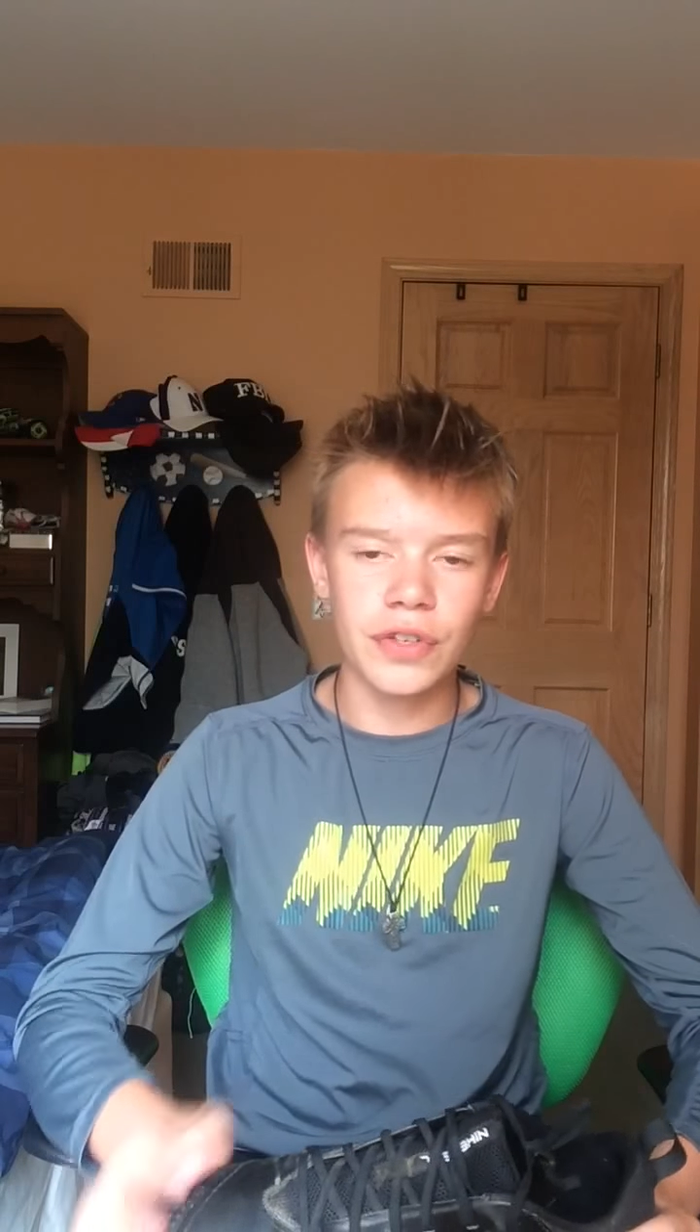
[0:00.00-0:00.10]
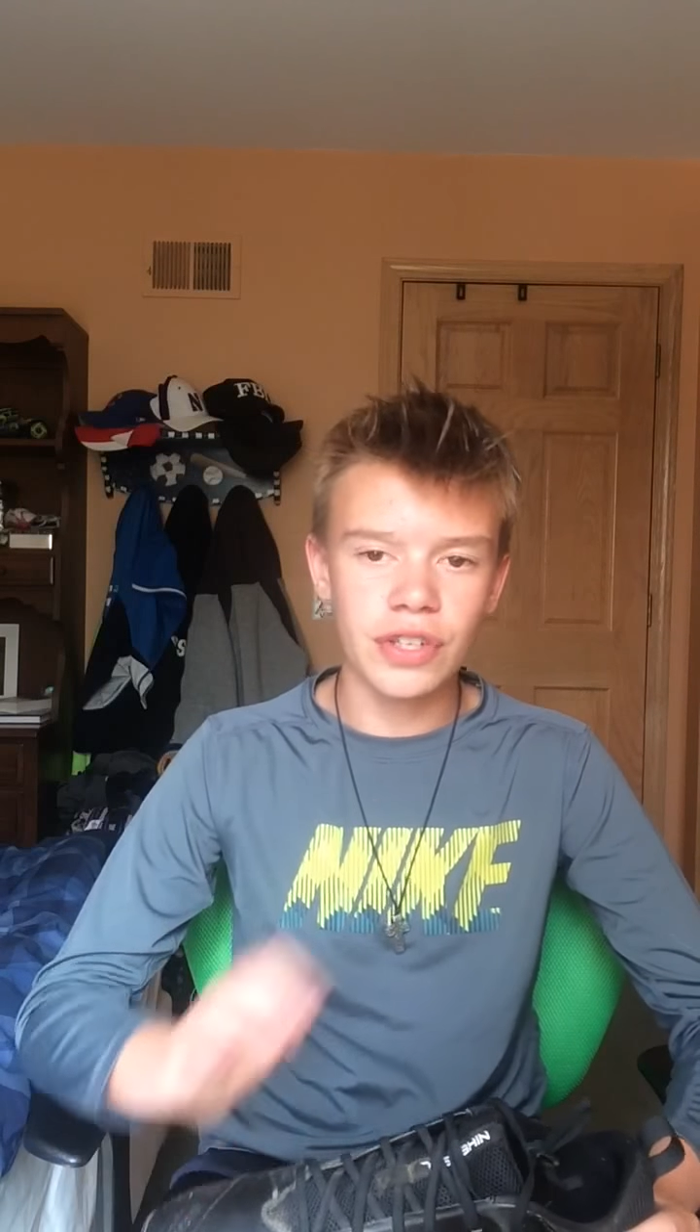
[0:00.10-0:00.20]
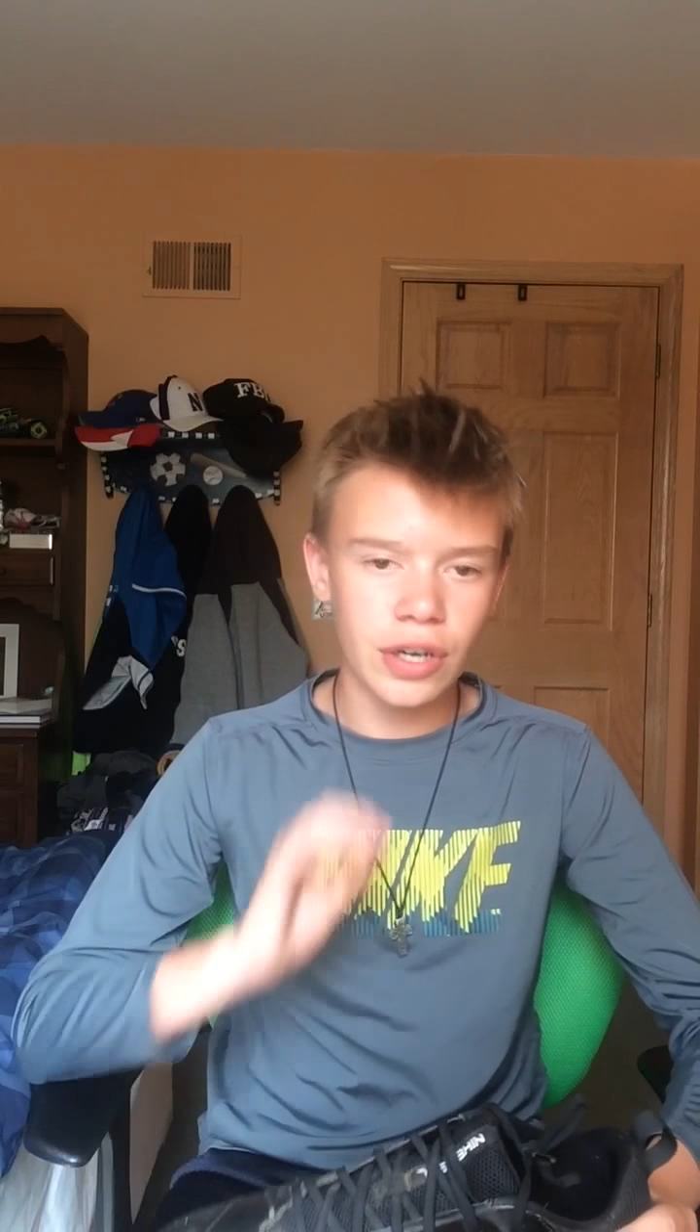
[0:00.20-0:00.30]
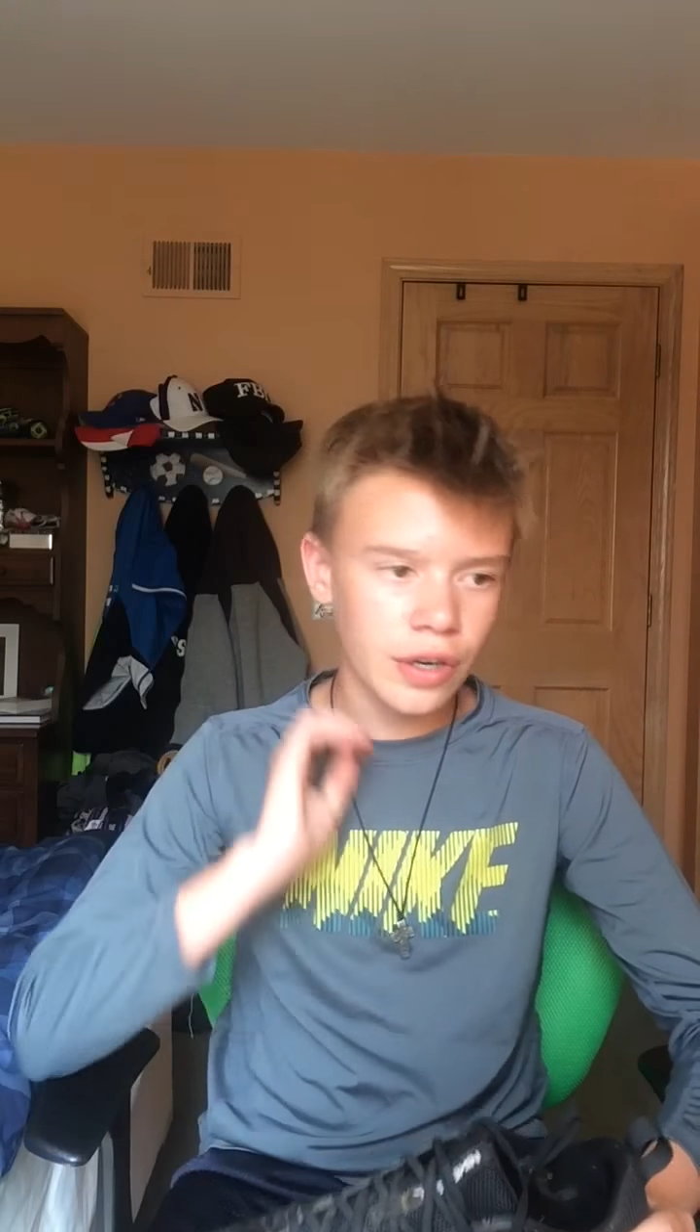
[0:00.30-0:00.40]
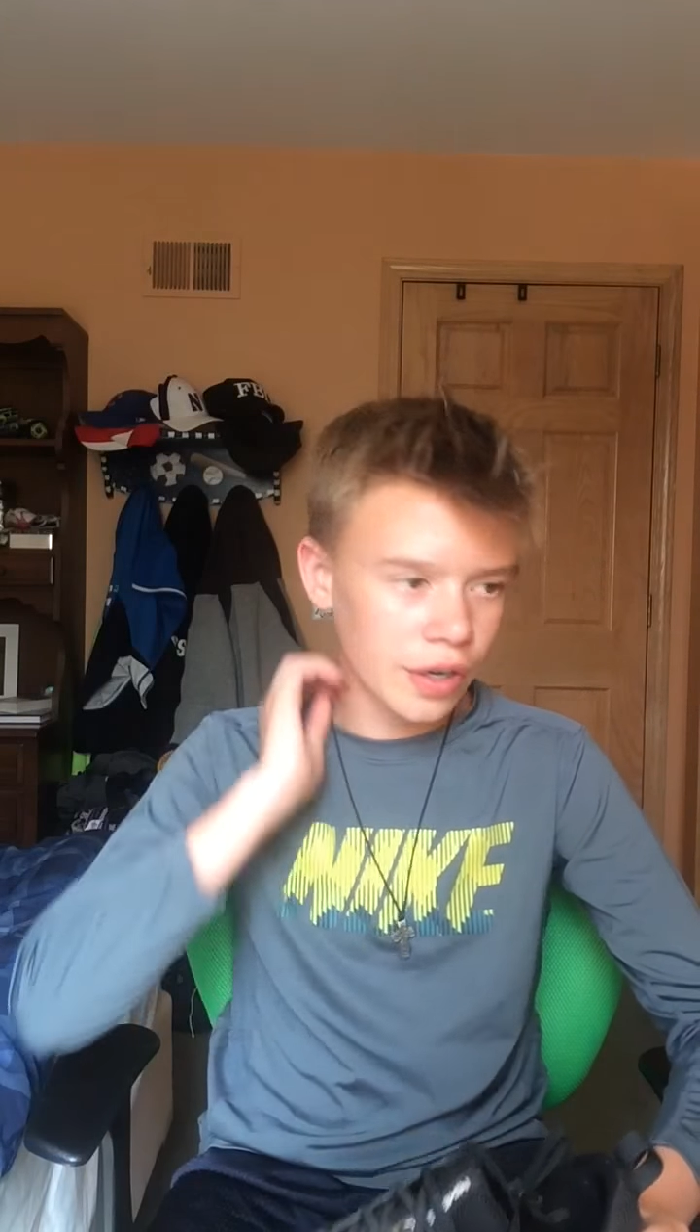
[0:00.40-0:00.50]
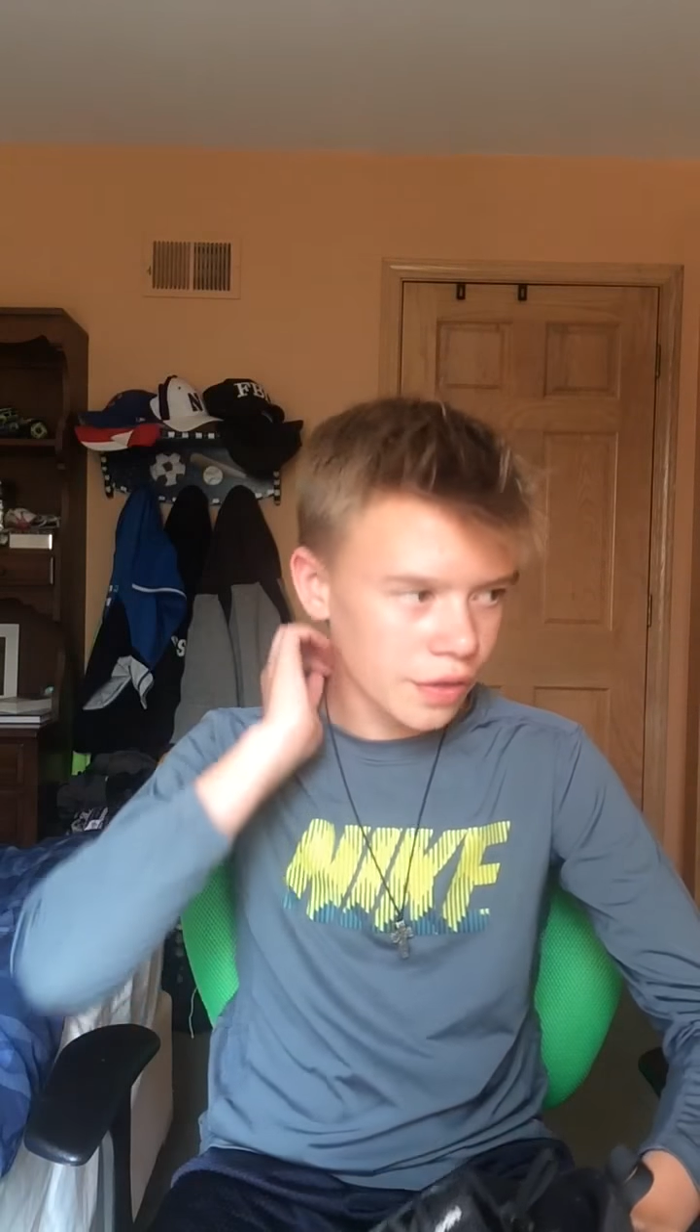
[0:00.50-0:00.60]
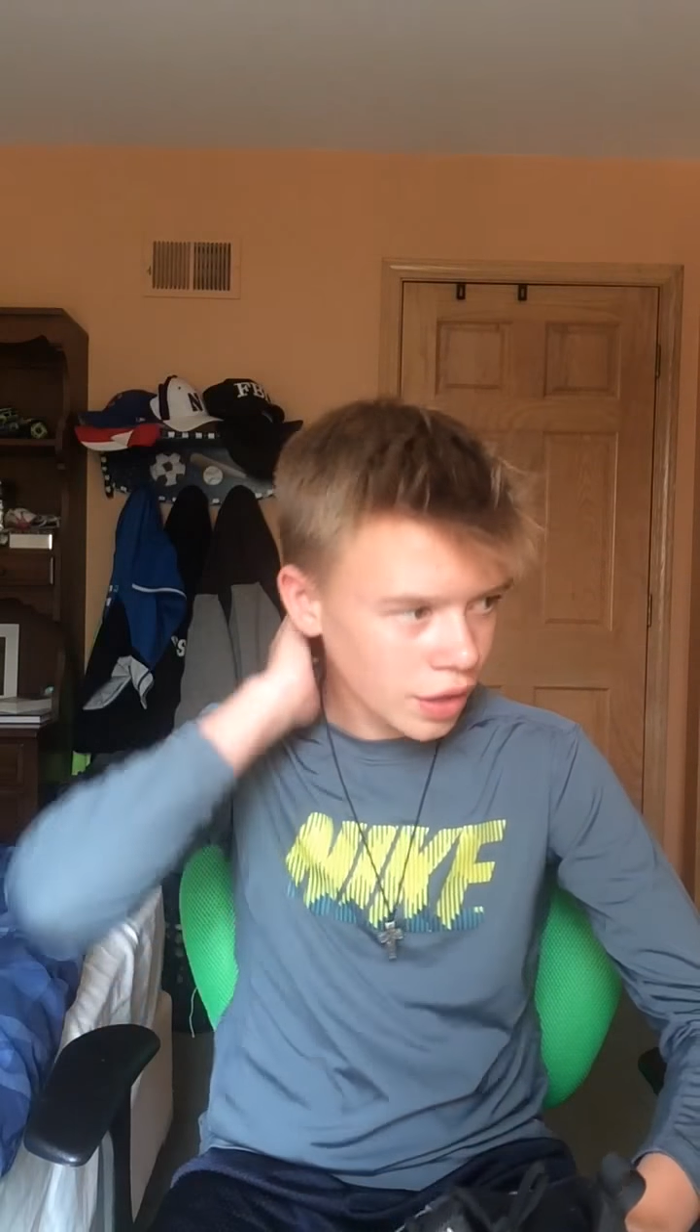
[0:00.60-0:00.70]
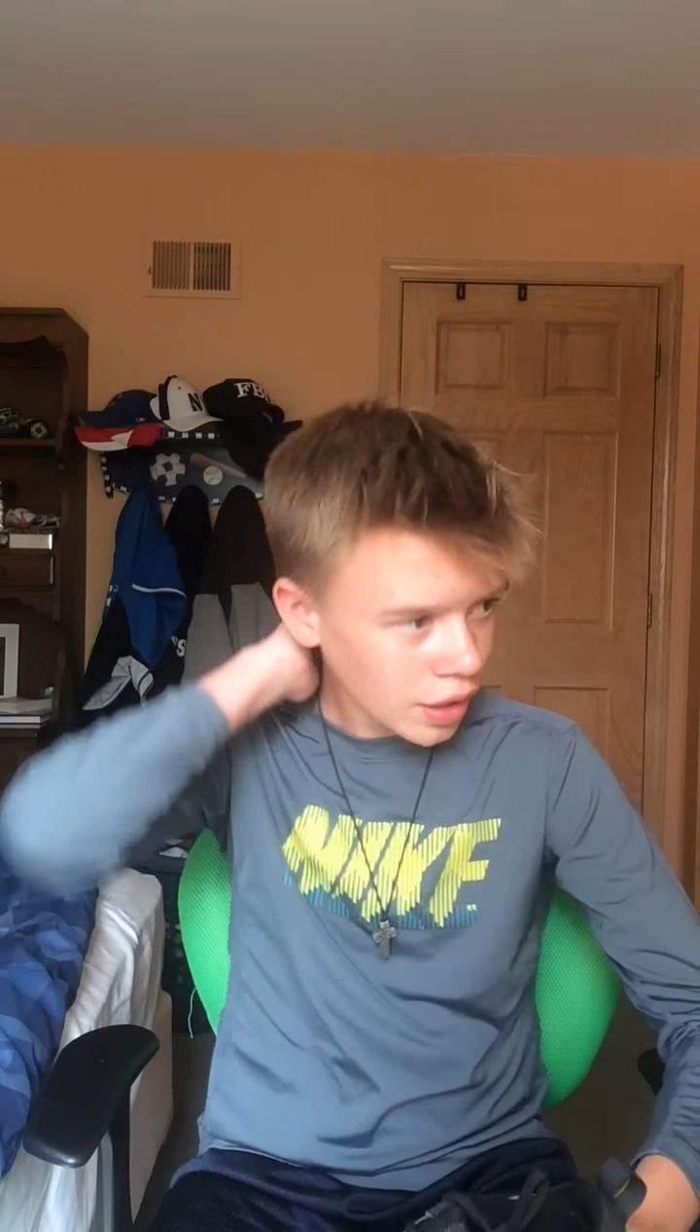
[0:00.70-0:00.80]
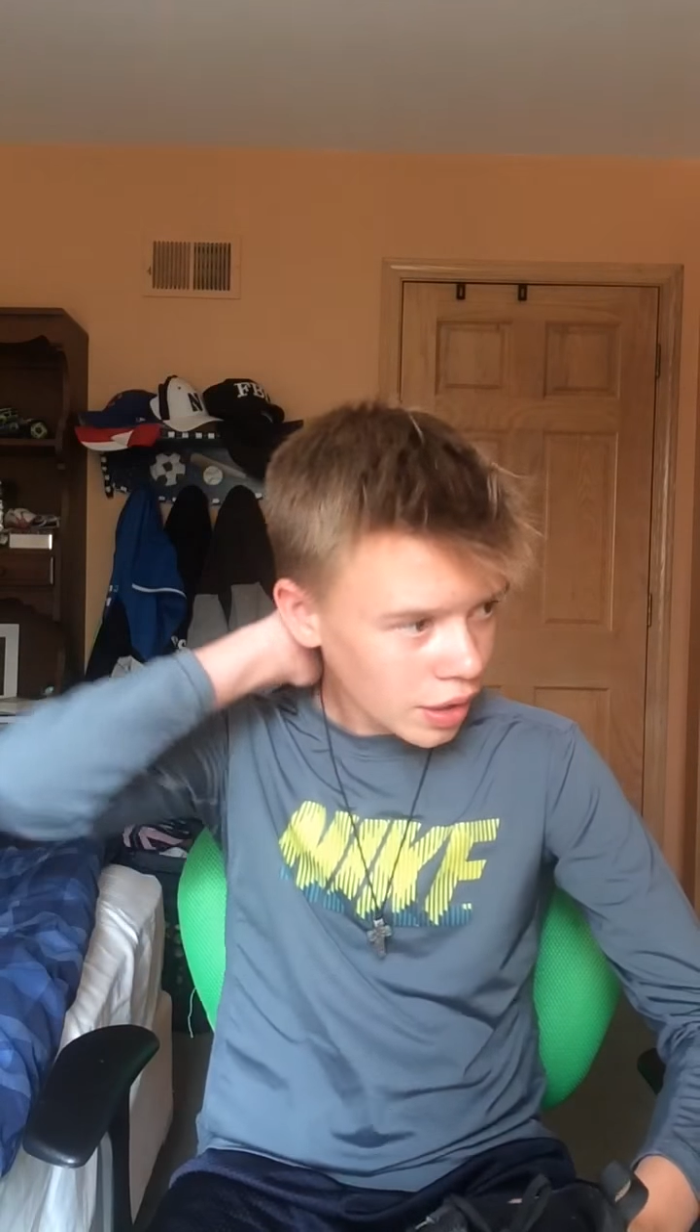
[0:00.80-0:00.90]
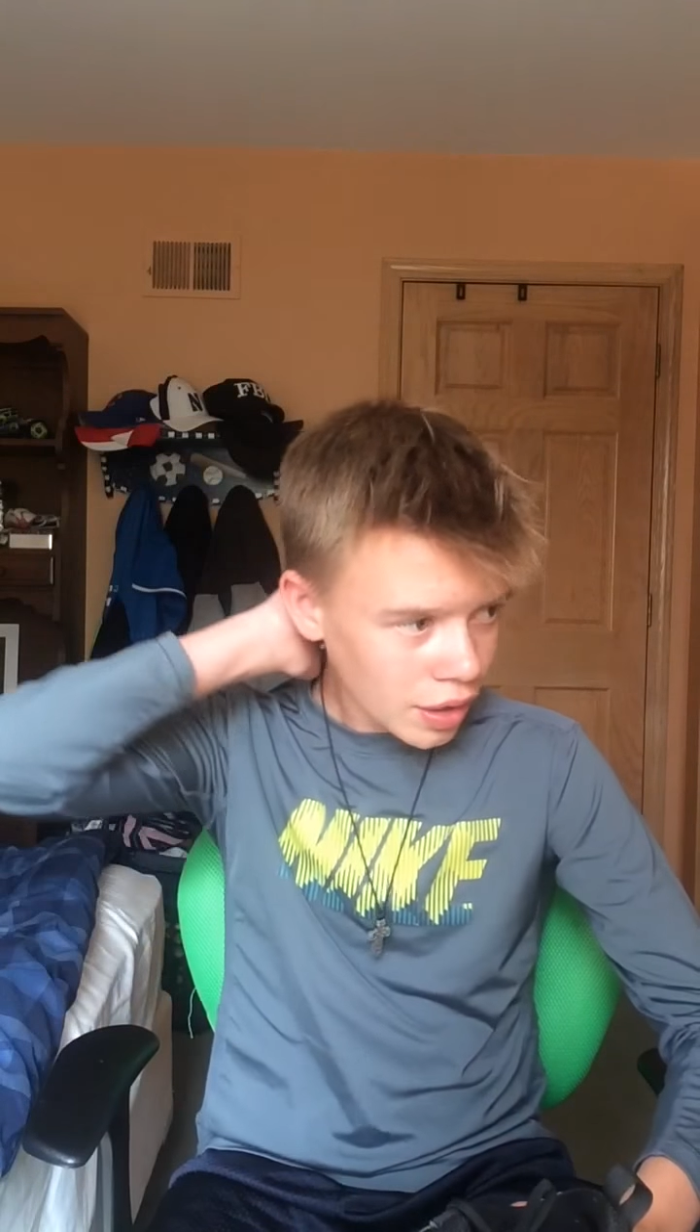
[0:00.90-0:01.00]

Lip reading: soccer, I think.